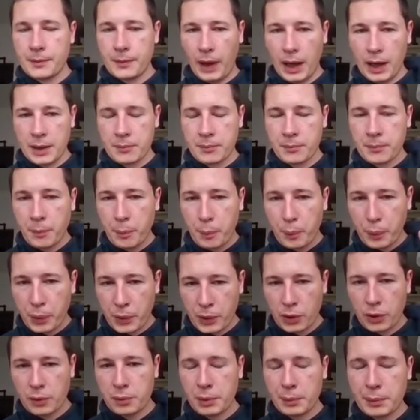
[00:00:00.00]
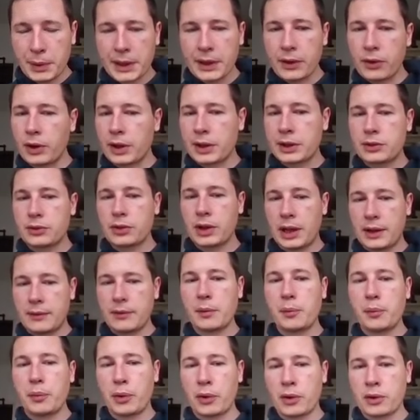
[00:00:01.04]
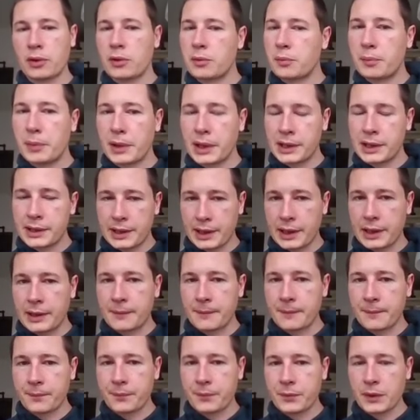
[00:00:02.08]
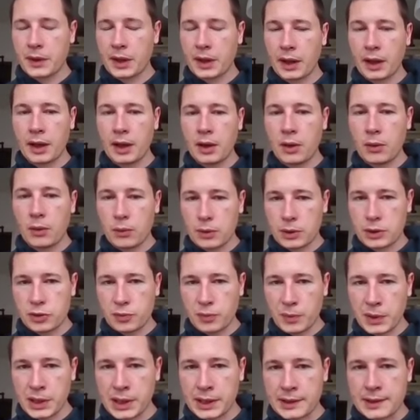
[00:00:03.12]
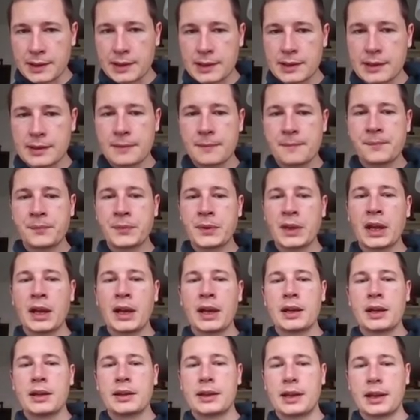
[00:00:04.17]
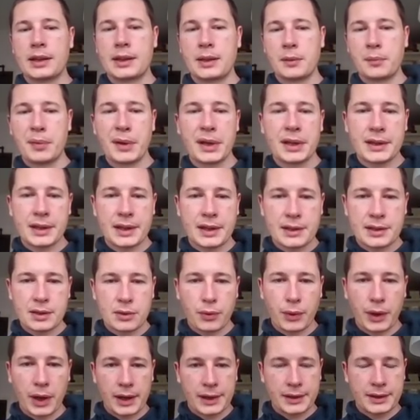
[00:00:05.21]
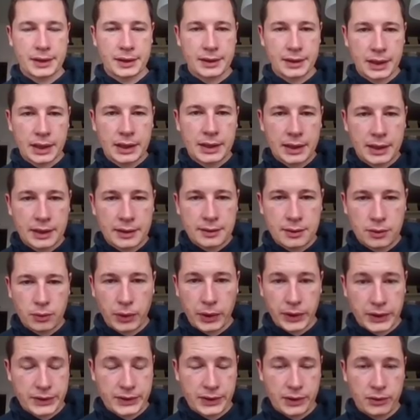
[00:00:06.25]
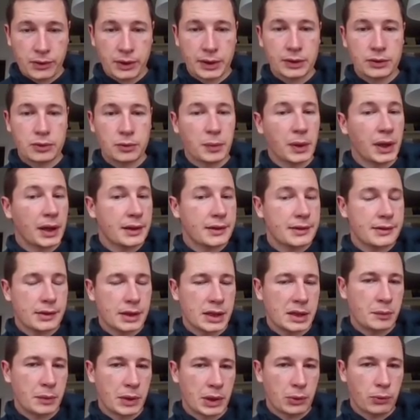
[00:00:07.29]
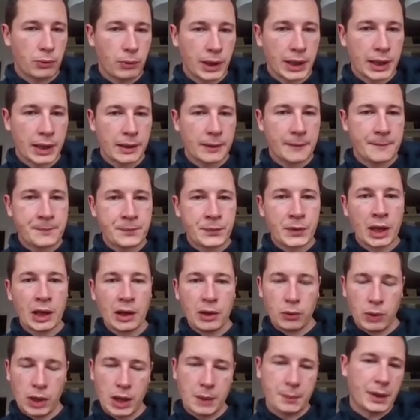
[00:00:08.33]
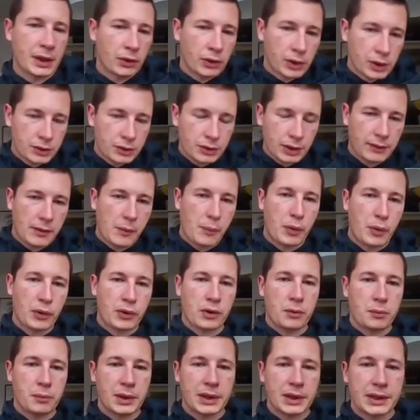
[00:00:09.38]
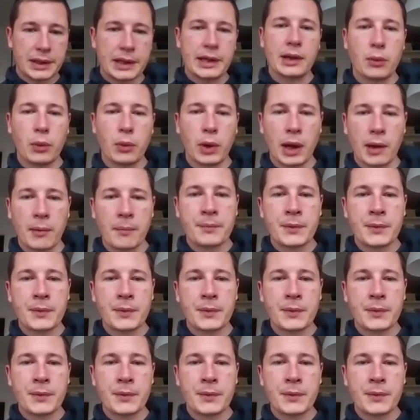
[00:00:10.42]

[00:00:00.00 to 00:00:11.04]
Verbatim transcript: I'm probably going to have a pawn on b3, which means that the b3 square and the d3 squares are going to be extremely weak. Why am I going to have a pawn on b3? Well,